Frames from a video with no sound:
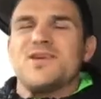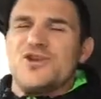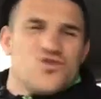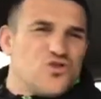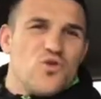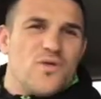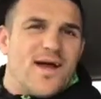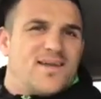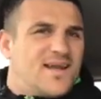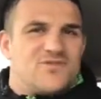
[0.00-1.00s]
you just do
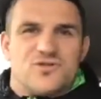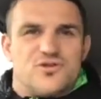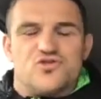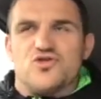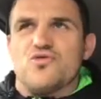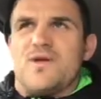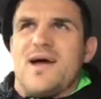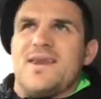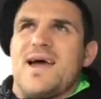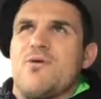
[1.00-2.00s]
that. You naturally just do
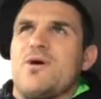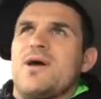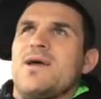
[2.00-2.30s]
that. Now,